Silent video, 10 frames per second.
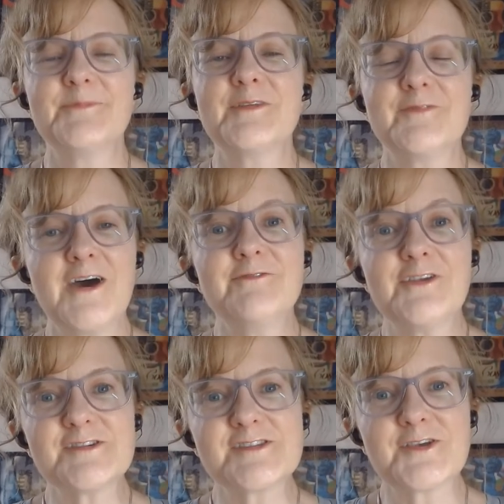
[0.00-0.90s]
5
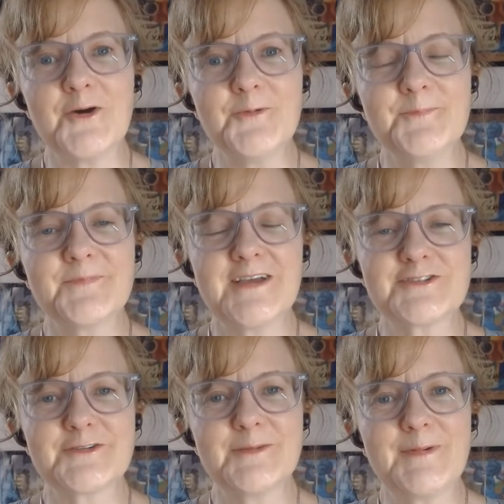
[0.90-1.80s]
years ago, I
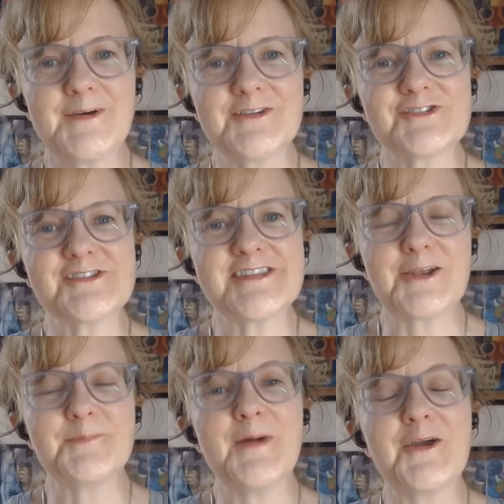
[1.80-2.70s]
took the plunge and set
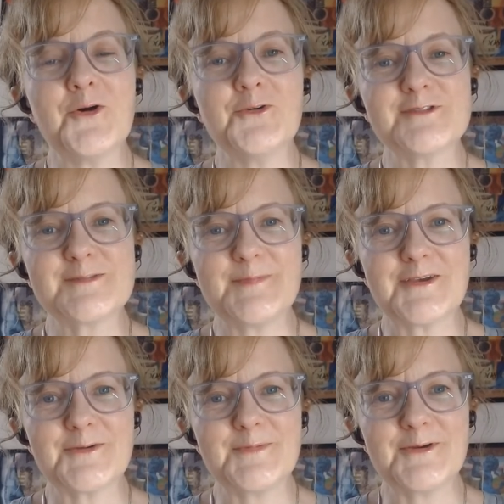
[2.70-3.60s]
up my own
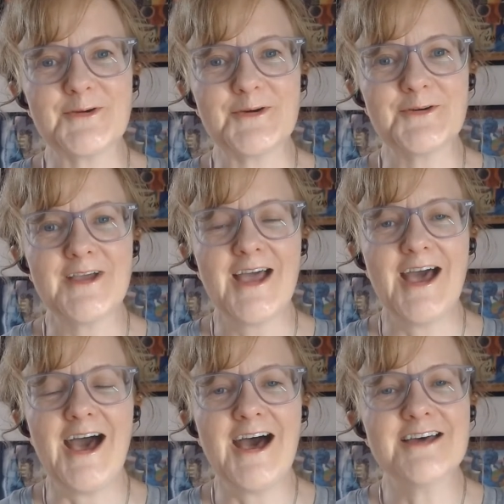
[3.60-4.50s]
speaker bureau.
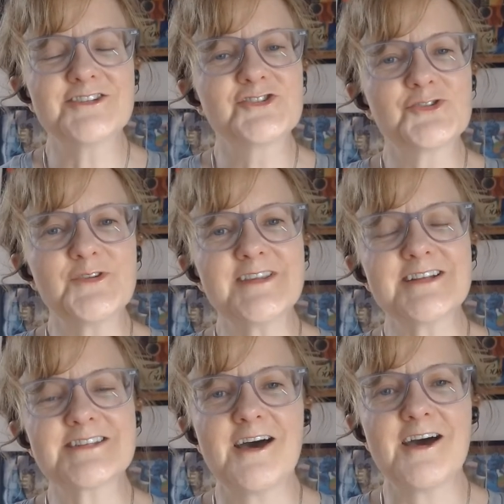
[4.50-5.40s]
And during
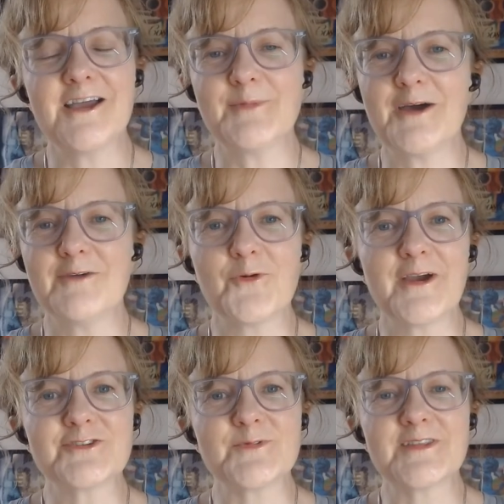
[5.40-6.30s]
that time, I've
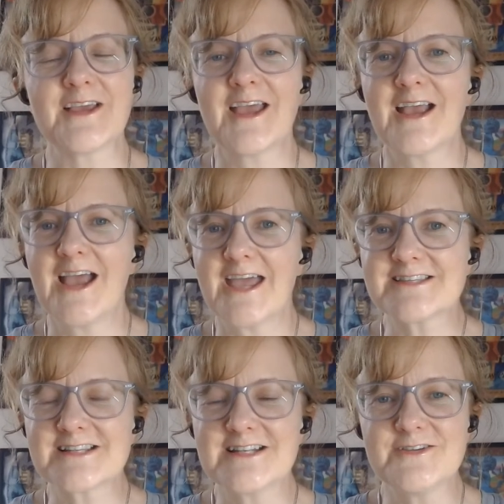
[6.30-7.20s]
worked with
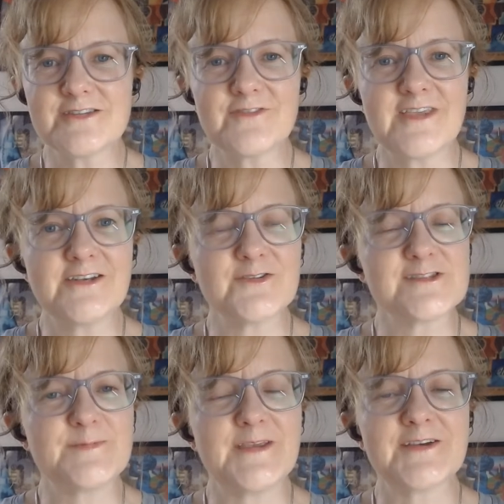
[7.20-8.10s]
exclusive keynote
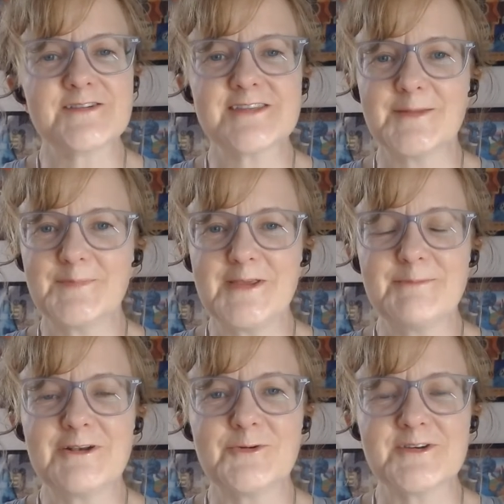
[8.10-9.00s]
speakers and
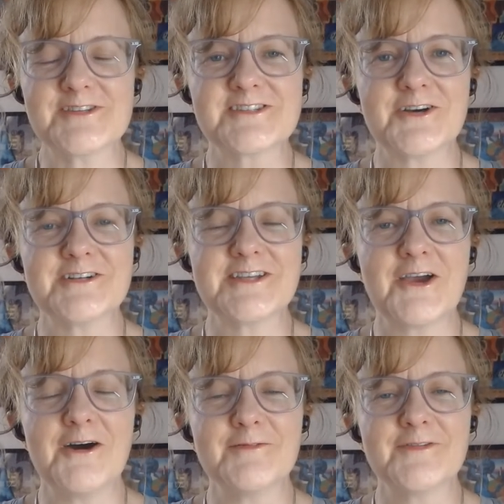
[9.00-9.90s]
people who are starting
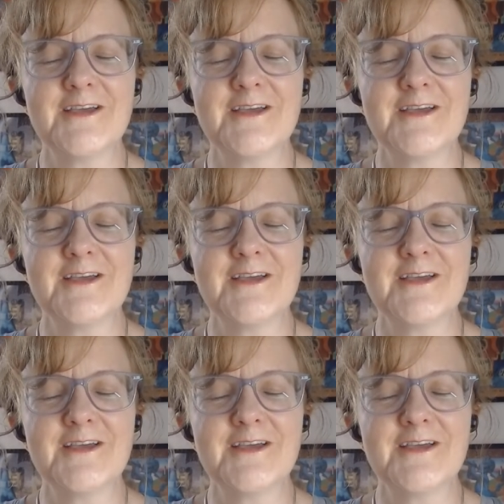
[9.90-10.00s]
off.